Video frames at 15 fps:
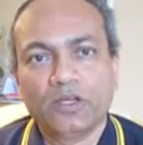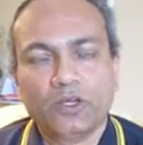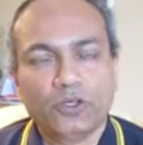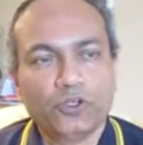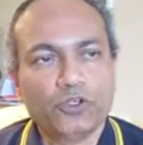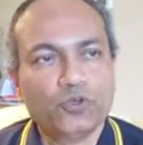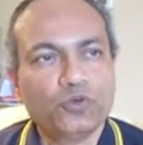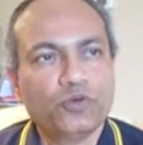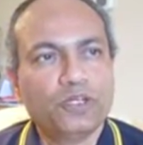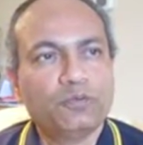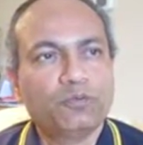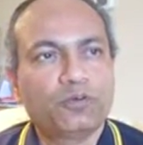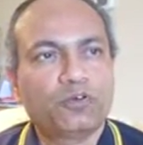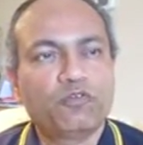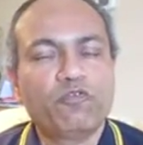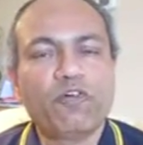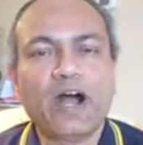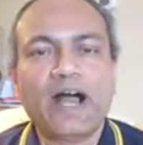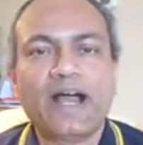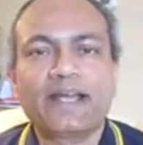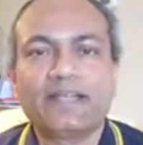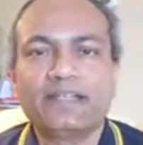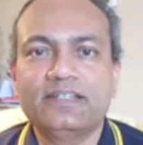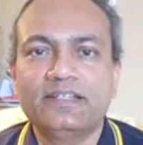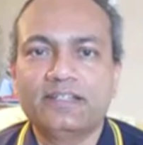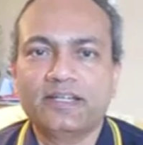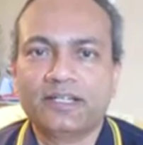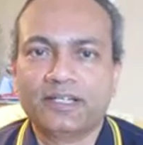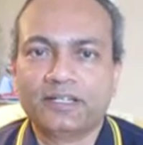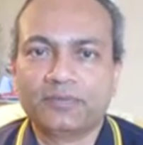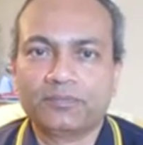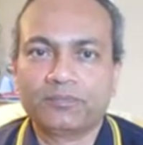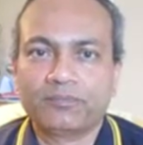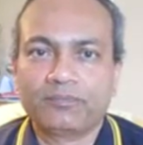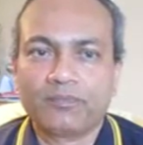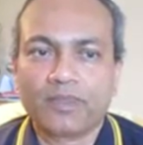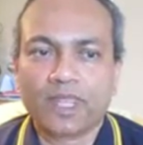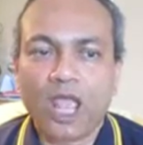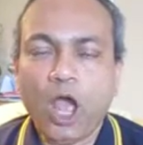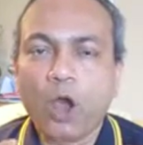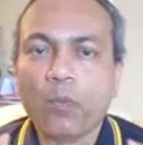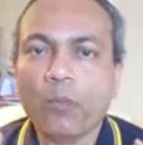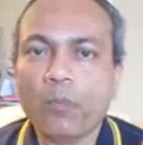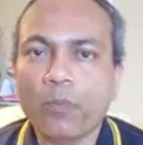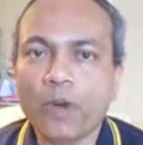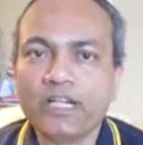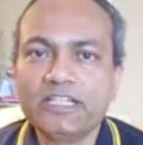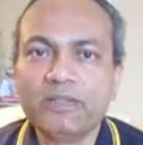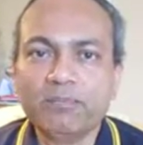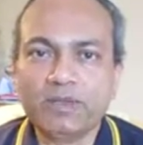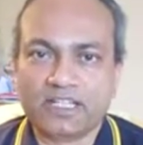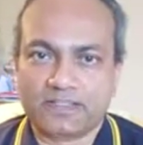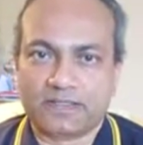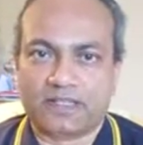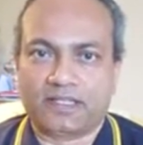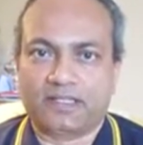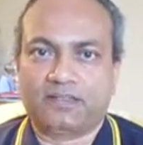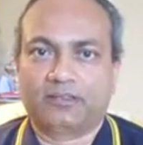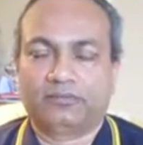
You will provide multiplicity